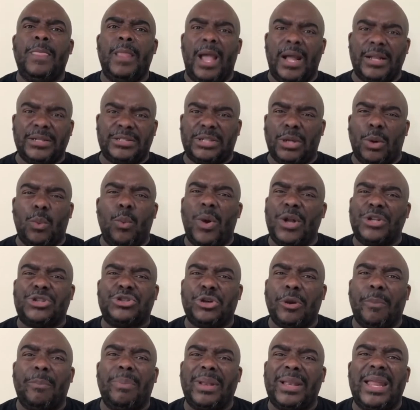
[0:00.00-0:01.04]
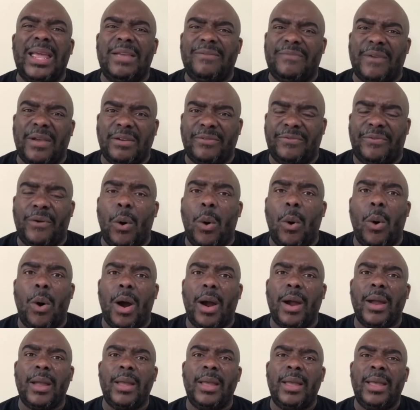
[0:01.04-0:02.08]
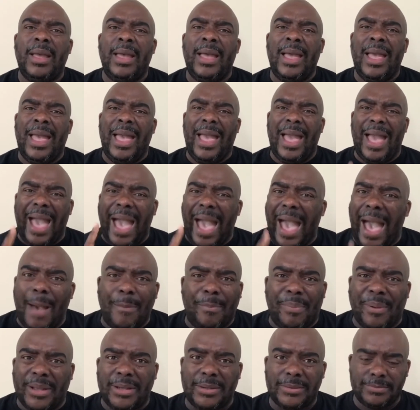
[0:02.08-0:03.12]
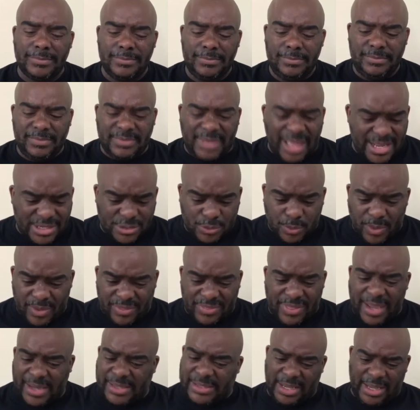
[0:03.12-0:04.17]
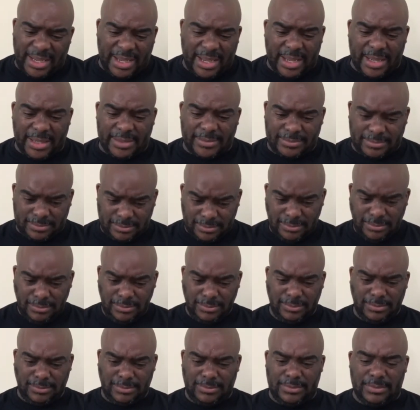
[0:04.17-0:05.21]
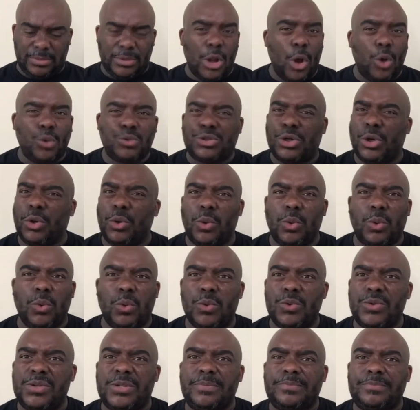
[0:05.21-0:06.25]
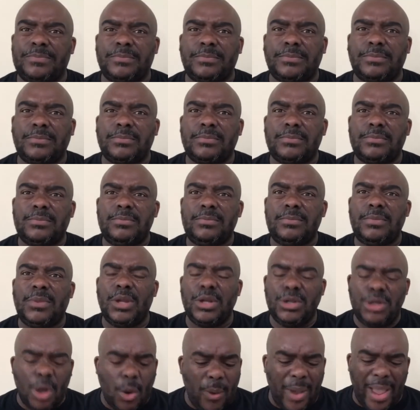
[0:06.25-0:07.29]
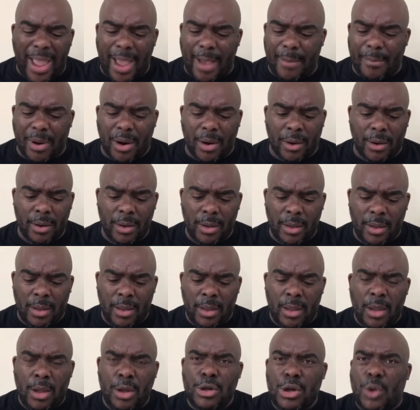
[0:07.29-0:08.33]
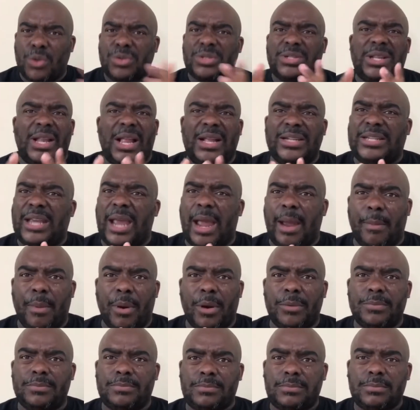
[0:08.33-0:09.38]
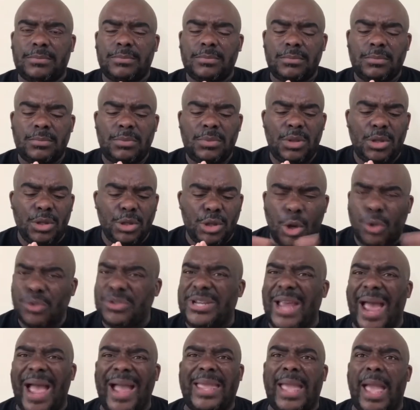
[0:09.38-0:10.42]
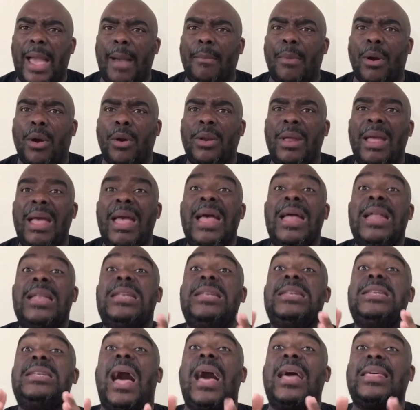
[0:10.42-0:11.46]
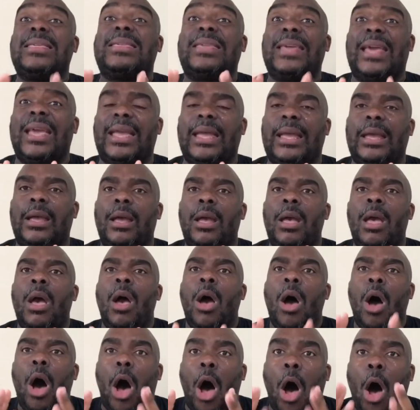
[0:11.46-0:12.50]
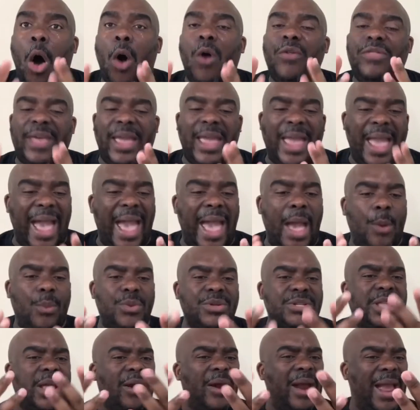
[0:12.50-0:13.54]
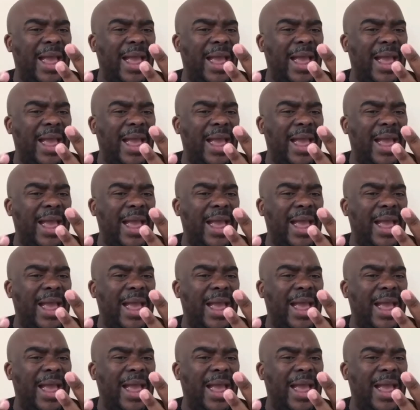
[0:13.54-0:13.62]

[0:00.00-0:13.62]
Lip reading: until what you're believing for happen? That's what they did. No tools, no hammer, no sledgehammer, no jackhammer, nothing. All they had was their